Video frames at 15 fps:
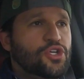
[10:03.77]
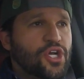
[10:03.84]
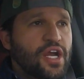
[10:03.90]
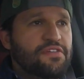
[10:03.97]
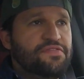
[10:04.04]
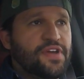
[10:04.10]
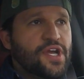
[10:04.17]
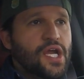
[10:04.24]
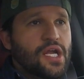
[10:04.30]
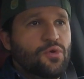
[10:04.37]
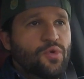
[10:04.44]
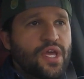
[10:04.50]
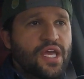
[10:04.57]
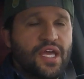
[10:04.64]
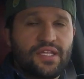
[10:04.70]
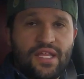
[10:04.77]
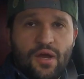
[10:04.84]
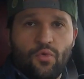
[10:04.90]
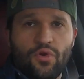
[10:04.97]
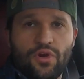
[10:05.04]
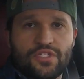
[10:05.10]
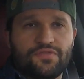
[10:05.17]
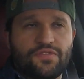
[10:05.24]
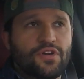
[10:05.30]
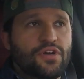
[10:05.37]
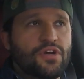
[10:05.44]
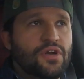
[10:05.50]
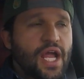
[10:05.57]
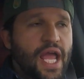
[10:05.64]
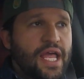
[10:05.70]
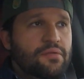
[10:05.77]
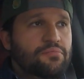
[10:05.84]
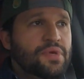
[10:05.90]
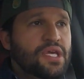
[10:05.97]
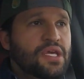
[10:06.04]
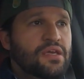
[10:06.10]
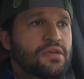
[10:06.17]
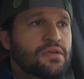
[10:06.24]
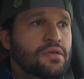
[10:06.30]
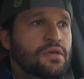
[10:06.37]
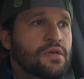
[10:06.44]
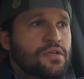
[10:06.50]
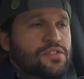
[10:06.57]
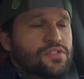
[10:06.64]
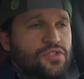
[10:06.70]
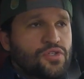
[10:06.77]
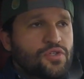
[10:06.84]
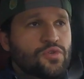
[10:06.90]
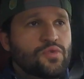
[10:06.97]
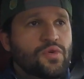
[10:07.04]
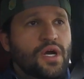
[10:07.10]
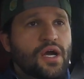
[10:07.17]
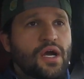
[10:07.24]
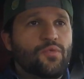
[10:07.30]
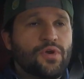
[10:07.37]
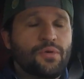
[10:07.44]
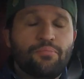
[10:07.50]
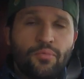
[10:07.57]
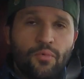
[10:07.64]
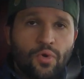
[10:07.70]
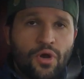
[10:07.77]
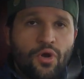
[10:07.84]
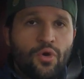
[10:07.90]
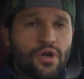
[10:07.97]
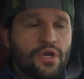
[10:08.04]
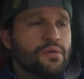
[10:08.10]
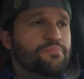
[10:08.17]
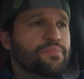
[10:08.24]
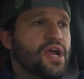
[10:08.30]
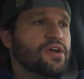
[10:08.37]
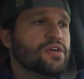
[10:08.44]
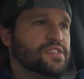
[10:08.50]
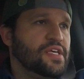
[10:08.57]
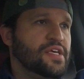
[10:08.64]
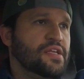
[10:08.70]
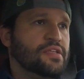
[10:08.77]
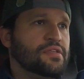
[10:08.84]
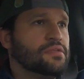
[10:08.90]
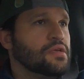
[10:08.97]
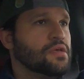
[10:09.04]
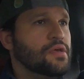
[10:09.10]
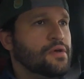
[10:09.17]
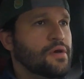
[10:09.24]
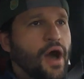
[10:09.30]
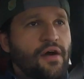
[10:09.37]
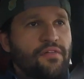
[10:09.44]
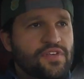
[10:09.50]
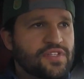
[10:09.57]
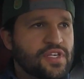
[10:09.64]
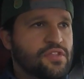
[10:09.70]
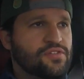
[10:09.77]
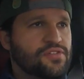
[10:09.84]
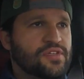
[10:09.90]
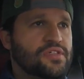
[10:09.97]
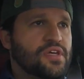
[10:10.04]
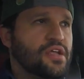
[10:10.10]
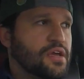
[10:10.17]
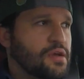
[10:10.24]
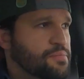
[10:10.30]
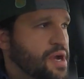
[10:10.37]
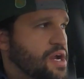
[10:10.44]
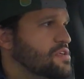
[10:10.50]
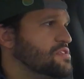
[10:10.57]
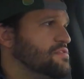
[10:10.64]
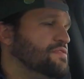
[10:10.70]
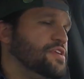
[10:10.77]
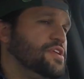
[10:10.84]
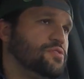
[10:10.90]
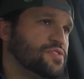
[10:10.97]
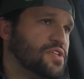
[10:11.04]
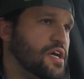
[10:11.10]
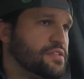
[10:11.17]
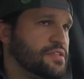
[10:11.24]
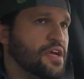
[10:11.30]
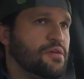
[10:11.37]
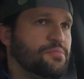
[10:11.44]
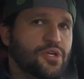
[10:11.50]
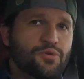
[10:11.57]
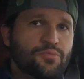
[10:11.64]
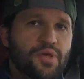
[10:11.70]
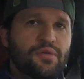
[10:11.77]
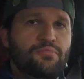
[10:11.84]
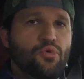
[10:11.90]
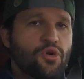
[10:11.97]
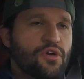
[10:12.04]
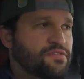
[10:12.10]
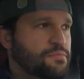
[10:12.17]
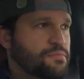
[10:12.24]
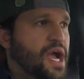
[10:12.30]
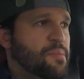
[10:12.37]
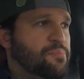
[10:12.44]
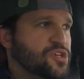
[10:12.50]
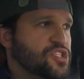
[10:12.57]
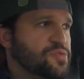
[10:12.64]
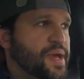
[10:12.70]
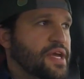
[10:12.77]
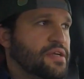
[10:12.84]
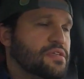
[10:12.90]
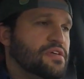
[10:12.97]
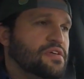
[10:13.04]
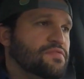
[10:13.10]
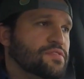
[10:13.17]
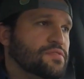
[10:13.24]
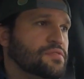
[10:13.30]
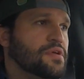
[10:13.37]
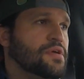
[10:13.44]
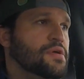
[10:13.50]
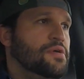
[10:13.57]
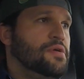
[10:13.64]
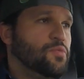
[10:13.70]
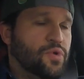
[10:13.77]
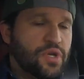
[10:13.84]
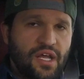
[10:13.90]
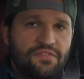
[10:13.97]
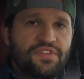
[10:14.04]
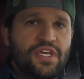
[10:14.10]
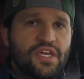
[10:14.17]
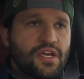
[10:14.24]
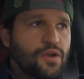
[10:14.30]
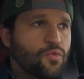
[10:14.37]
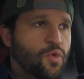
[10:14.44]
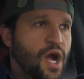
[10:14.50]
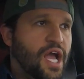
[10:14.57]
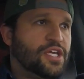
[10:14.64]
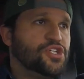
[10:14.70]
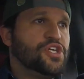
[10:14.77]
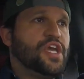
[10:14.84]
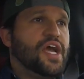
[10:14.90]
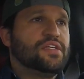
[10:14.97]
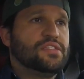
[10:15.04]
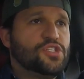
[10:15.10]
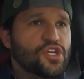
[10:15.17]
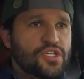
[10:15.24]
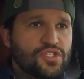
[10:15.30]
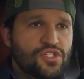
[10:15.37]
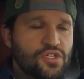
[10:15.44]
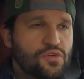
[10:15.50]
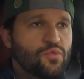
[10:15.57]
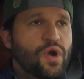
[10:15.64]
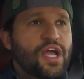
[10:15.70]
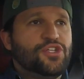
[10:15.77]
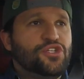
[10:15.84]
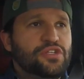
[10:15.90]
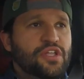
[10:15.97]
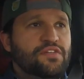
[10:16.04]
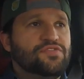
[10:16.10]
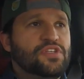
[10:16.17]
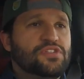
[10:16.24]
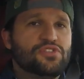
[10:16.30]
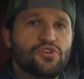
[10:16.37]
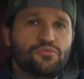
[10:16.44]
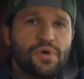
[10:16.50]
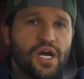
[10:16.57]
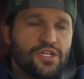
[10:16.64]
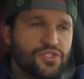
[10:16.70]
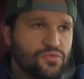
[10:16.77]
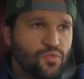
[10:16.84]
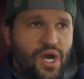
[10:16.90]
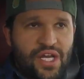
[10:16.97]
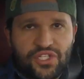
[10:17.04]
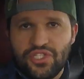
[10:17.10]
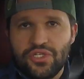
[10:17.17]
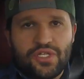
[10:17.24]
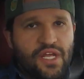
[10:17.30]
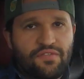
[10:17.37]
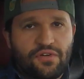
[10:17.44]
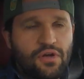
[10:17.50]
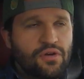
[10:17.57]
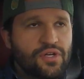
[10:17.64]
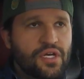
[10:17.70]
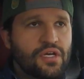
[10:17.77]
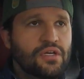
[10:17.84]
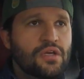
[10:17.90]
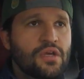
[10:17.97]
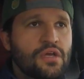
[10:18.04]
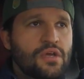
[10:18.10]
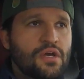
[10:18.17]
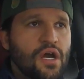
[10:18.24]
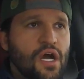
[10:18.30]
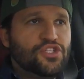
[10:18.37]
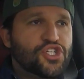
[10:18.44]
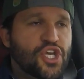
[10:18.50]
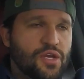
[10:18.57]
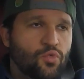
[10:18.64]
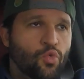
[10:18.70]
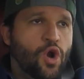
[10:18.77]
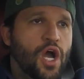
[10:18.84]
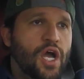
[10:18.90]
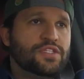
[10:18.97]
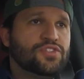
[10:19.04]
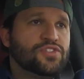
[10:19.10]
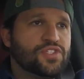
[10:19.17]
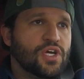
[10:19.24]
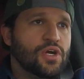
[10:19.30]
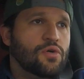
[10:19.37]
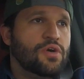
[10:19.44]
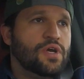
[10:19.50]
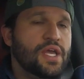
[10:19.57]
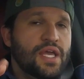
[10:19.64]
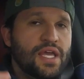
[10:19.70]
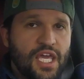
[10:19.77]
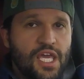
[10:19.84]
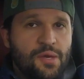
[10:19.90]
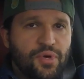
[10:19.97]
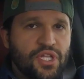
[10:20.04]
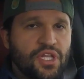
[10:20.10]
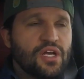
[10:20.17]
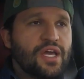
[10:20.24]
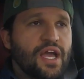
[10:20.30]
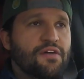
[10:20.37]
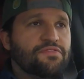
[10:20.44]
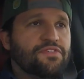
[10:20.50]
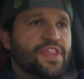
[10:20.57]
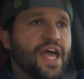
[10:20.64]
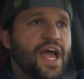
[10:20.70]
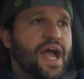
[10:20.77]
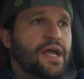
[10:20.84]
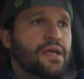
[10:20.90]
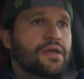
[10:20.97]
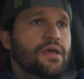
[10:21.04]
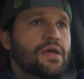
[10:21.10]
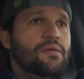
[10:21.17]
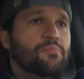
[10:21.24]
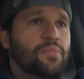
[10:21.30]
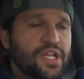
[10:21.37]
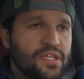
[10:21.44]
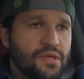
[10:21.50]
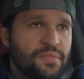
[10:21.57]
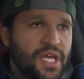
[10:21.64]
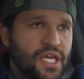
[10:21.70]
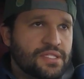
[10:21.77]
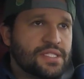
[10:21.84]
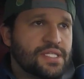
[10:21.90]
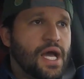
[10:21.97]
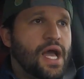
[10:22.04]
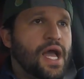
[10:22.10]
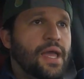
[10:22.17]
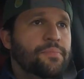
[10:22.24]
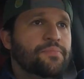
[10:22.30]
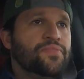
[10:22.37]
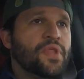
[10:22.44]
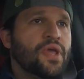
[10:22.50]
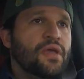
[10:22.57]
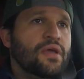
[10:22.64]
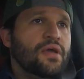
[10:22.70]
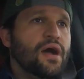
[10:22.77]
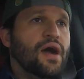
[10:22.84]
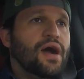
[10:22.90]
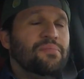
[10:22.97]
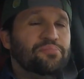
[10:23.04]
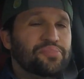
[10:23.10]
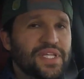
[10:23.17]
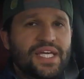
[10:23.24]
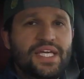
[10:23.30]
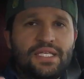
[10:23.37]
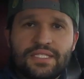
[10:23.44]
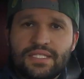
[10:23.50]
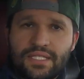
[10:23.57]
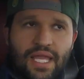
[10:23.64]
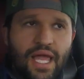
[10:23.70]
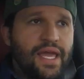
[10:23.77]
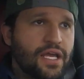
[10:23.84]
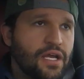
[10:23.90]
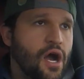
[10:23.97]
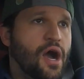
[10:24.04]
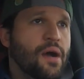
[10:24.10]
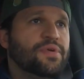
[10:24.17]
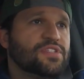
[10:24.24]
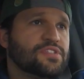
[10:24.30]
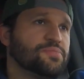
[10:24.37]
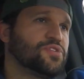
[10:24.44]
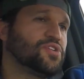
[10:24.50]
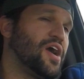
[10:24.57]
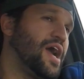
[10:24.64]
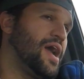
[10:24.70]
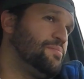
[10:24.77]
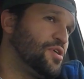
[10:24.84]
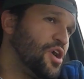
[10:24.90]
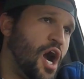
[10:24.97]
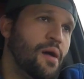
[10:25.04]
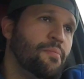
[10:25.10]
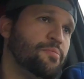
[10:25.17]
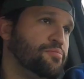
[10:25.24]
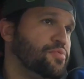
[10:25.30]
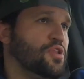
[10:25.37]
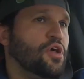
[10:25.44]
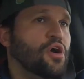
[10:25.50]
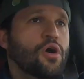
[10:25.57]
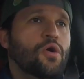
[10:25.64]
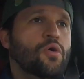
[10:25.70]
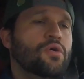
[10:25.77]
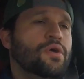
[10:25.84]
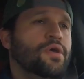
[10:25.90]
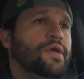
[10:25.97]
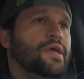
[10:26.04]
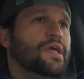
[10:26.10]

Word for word: trying to figure out a weekend that works for her and me to uh, re record a comparison and obviously there's a ton of comparison videos out there, but it would be more from my perspective and would love to hear why she has Gen 2 and why she loves it so much and why she'd never own a, a Gen 1. So keep a lookout for that. But in the meantime, uh, please like, comment, subscribe, comment below.